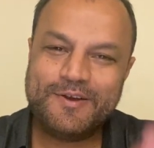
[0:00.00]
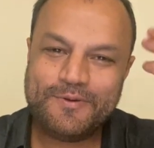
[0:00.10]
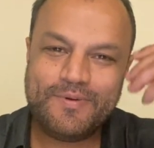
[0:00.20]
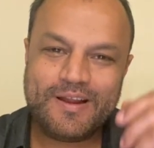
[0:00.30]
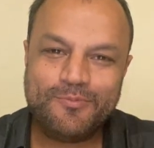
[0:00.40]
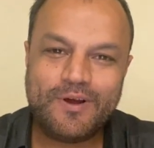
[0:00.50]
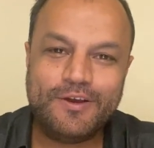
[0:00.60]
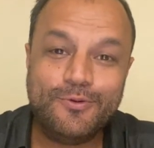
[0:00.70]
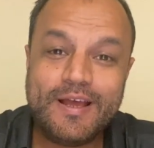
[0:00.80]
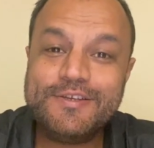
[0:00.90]
Welcome to our
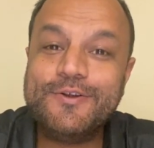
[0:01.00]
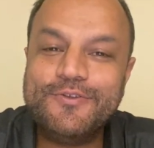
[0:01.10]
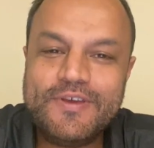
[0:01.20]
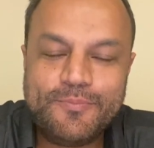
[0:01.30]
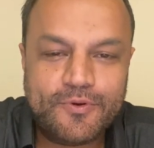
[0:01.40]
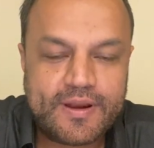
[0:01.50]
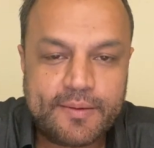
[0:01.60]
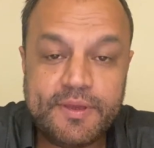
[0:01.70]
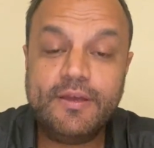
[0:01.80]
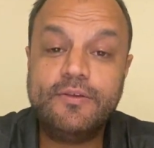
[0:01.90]
new lecture on C
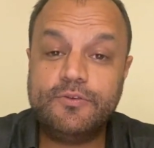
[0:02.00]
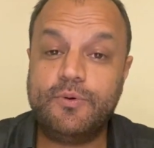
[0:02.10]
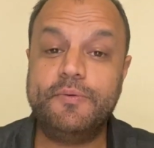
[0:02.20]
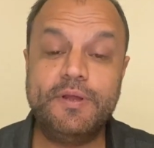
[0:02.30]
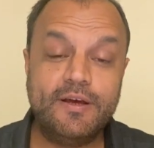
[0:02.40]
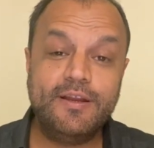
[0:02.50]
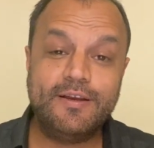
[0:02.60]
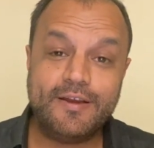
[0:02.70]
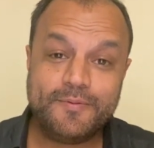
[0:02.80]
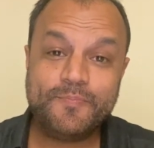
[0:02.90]
programming. So what are we learning
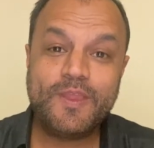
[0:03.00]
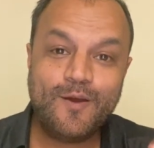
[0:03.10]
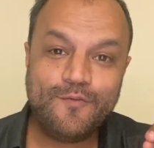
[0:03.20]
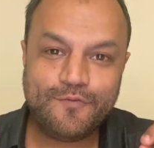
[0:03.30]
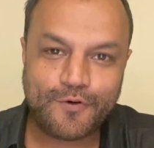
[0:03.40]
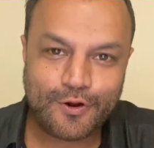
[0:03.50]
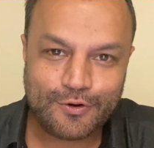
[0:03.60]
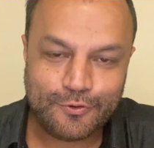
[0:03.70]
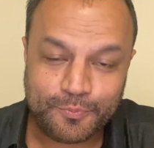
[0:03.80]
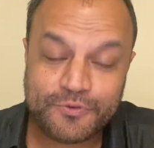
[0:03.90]
today? For
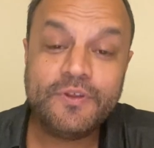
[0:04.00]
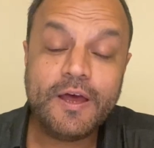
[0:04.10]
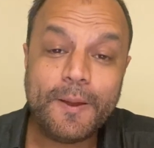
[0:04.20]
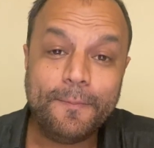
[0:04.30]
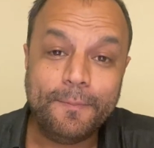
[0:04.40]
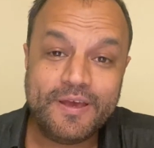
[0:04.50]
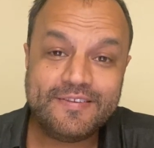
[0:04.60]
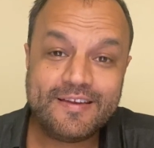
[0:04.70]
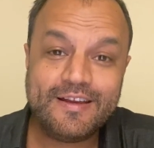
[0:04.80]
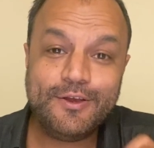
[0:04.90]
loops.
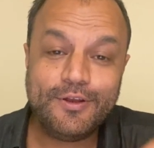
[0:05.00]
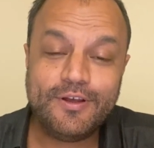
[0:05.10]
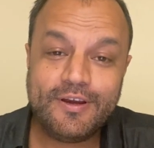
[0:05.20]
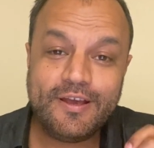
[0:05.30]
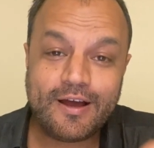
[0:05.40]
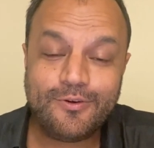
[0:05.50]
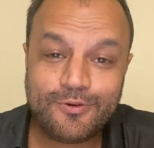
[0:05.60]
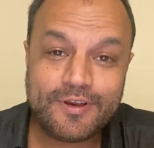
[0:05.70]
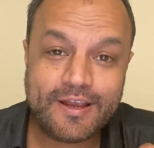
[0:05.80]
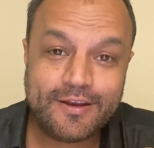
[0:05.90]
Basically, you're learning how to
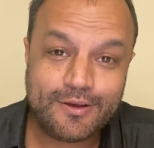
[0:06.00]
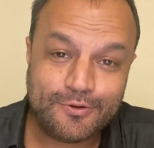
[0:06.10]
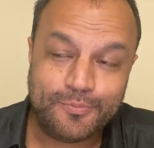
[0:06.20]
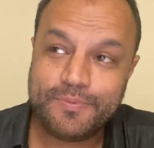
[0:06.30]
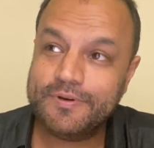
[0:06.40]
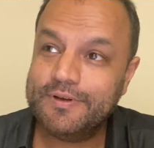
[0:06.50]
create a loop.